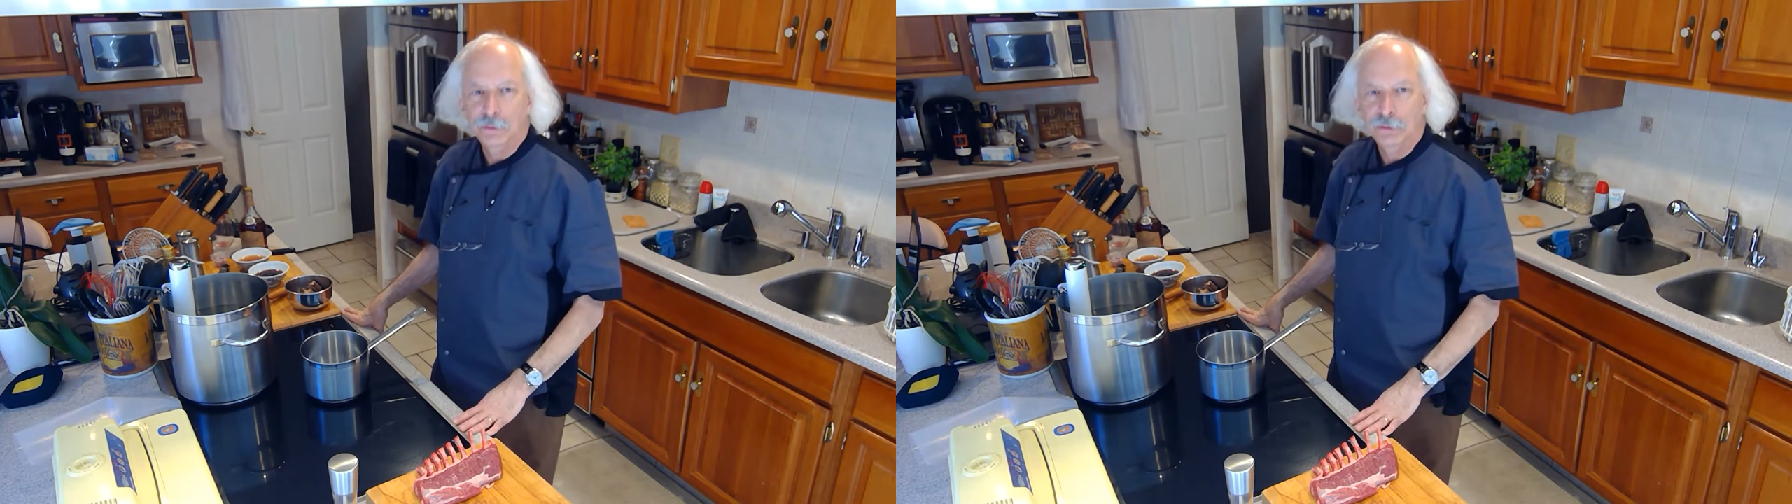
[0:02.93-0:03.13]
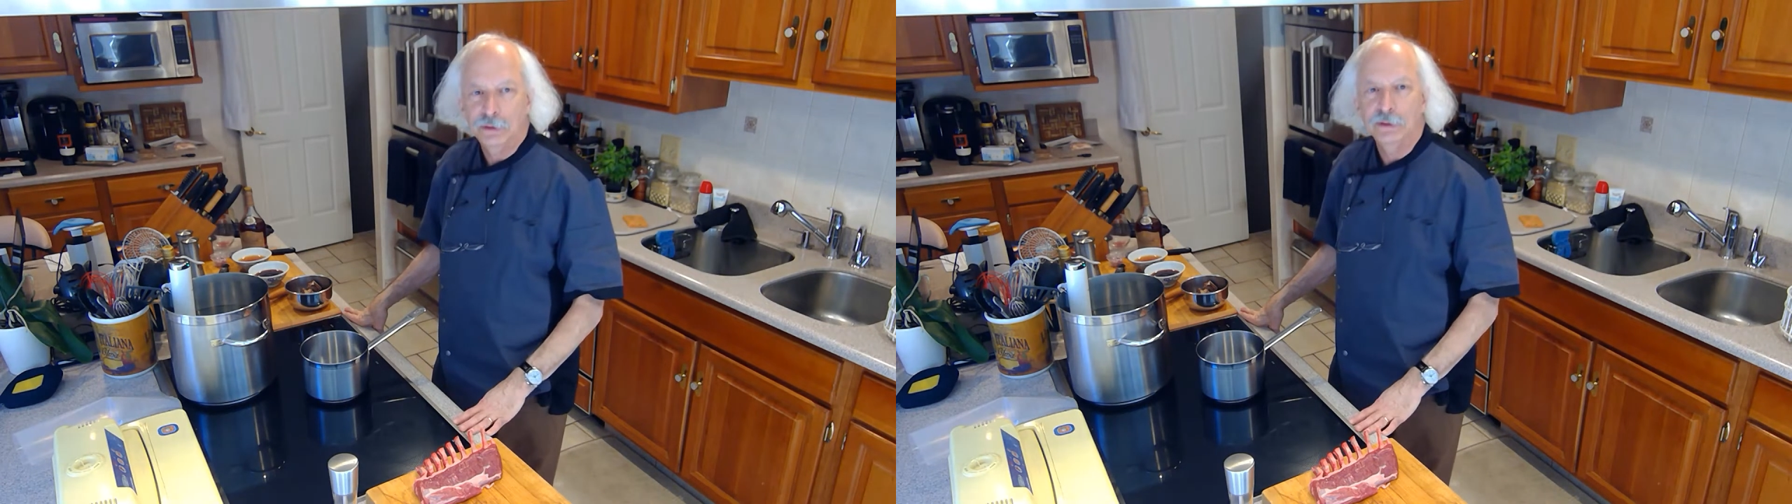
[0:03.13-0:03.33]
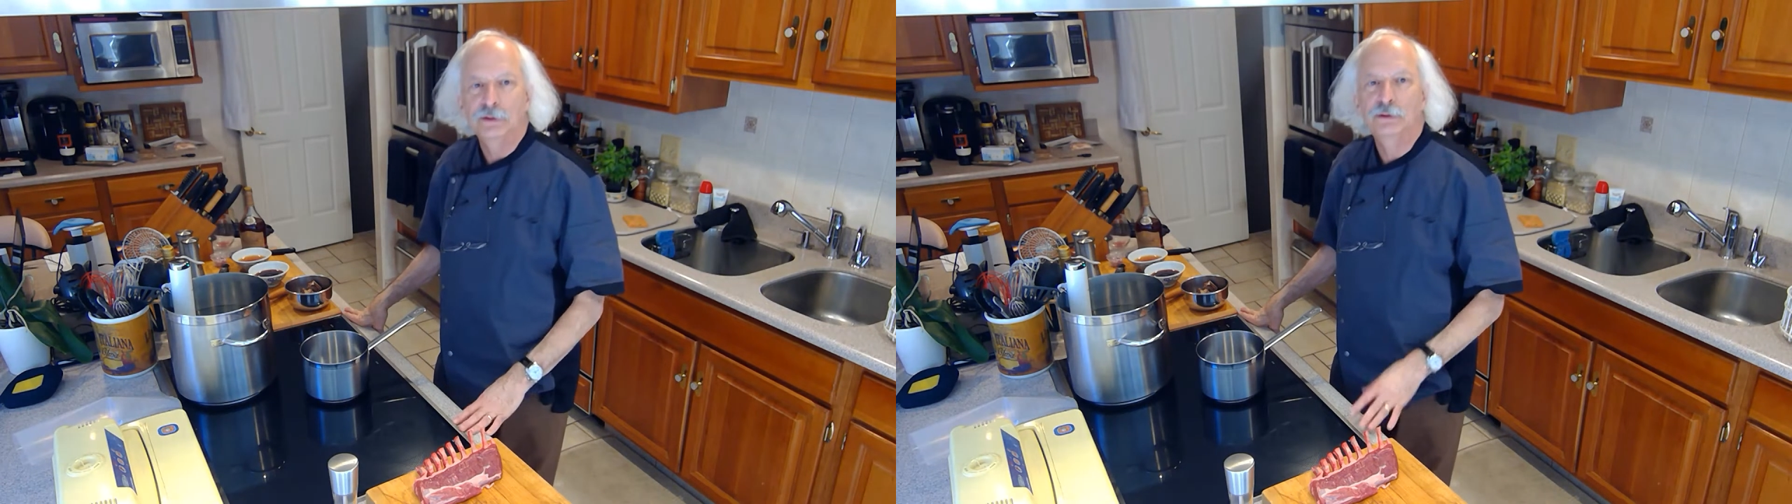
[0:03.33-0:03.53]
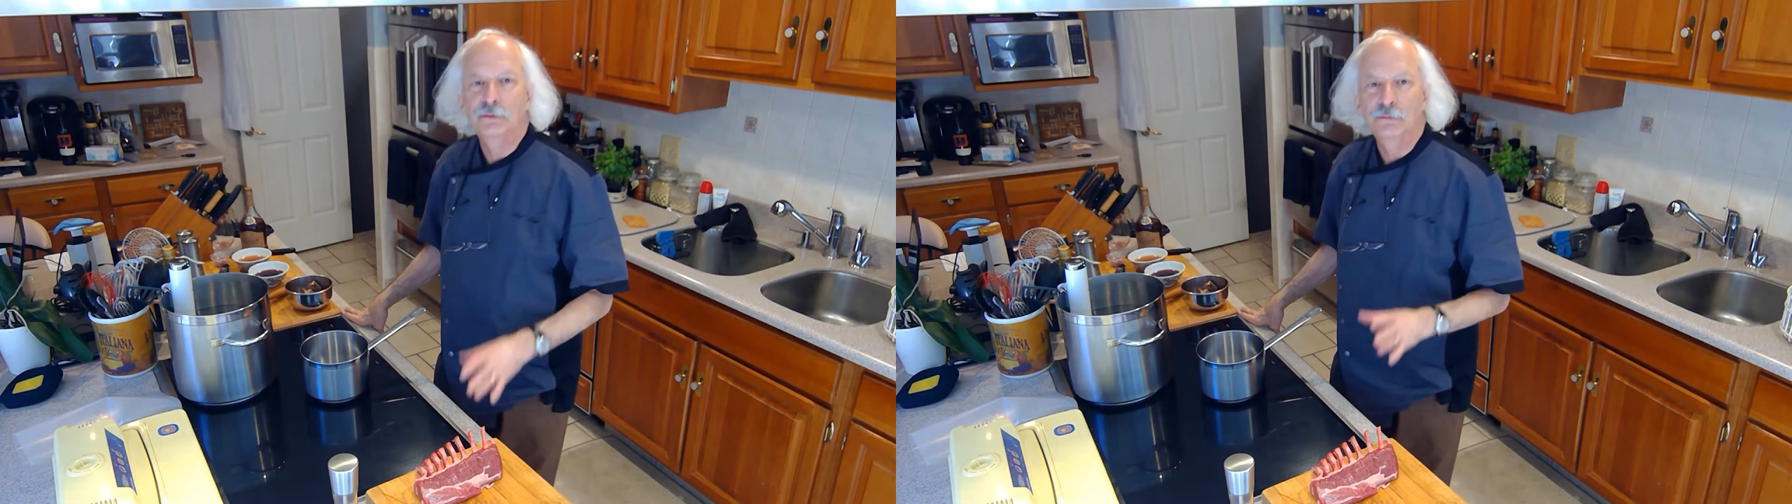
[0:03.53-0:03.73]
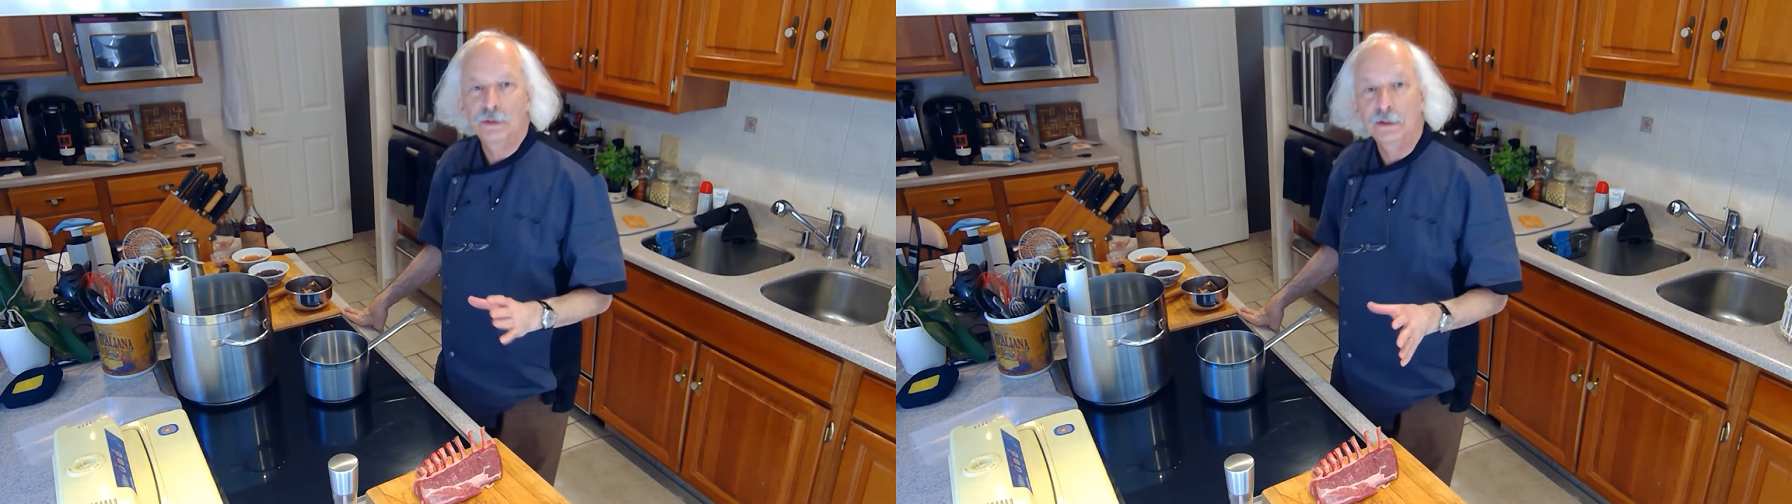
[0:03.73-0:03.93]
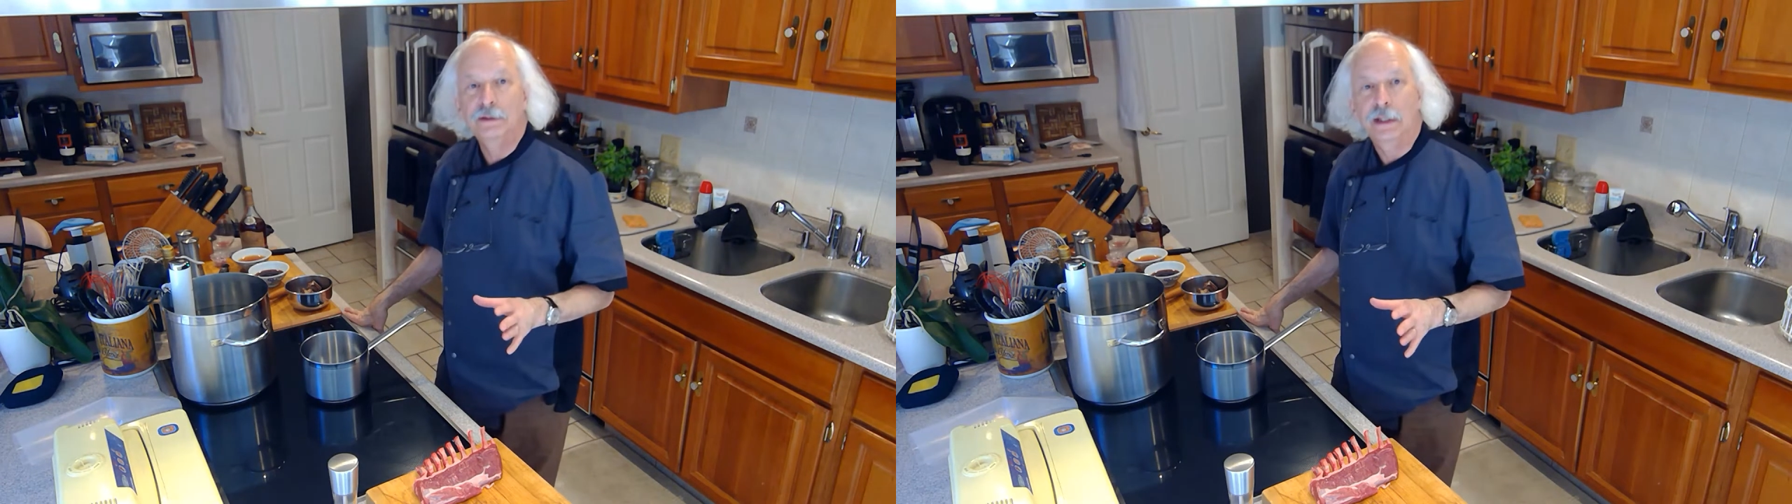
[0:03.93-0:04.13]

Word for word: using the sous vide